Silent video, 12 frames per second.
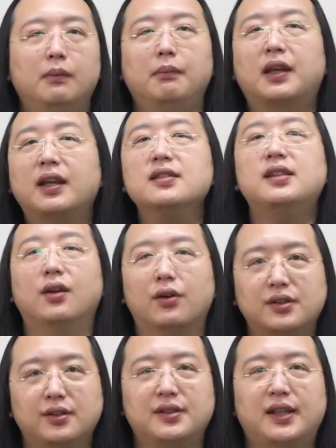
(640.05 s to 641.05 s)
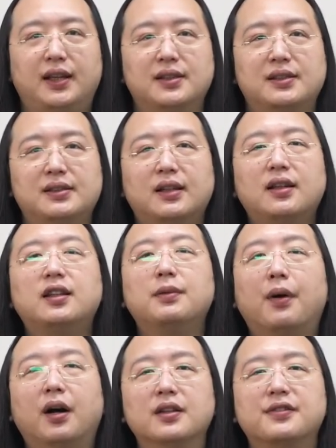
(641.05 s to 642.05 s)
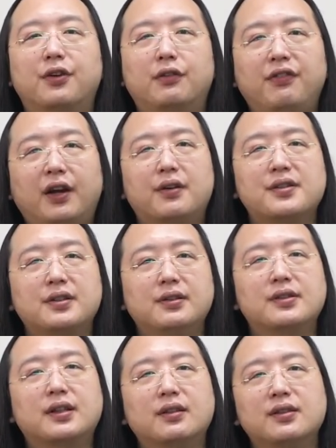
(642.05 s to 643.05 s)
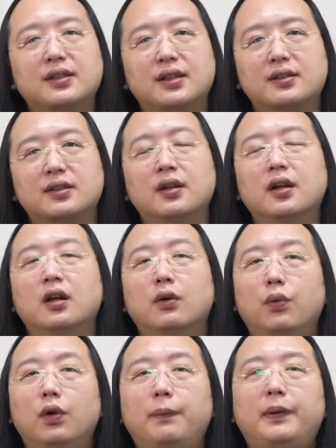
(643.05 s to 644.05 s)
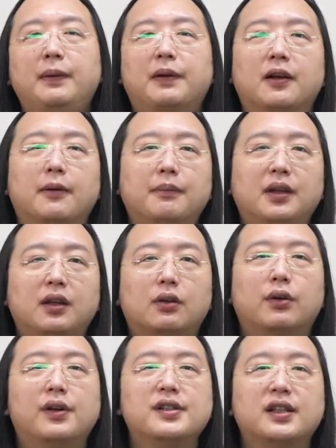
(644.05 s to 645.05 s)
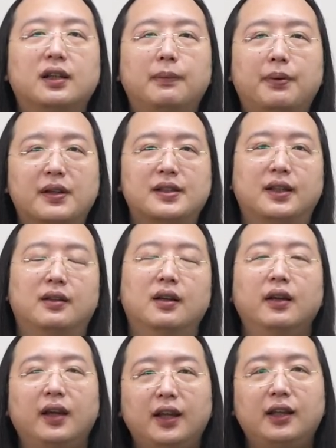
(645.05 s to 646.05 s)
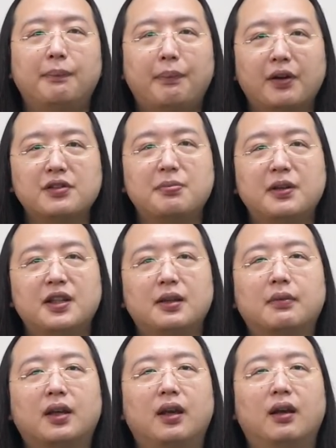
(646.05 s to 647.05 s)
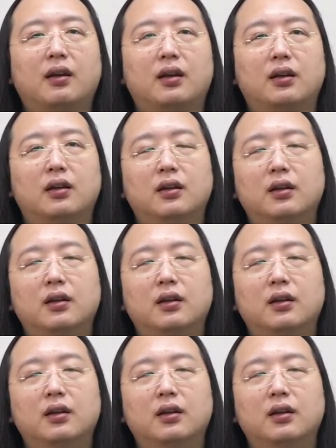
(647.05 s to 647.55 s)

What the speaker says: McKinsey also states that the demand for various new skill sets will become increasingly pressing in the post-pandemic era.